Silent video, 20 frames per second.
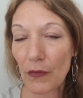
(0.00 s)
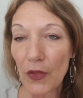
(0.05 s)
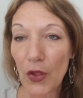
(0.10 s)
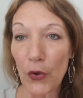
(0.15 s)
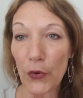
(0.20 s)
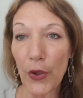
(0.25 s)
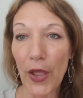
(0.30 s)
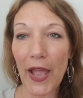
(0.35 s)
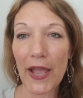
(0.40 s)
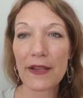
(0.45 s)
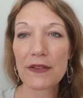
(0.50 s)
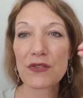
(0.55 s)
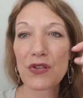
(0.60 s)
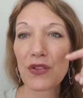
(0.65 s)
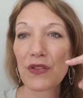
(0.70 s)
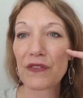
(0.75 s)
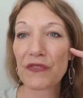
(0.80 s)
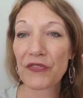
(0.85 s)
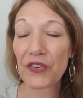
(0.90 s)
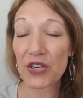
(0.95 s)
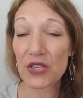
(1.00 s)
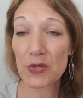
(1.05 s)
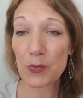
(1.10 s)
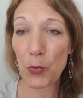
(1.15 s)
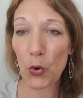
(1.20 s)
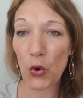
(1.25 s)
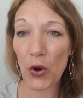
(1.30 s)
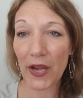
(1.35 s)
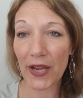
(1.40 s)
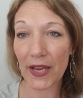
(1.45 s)
Okay, so the first
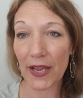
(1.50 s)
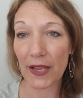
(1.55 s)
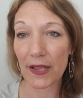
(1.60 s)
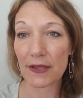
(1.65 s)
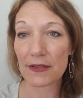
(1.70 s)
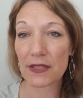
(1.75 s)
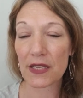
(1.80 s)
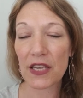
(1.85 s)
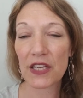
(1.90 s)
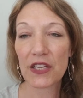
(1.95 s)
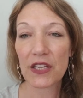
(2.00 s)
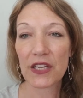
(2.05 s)
point is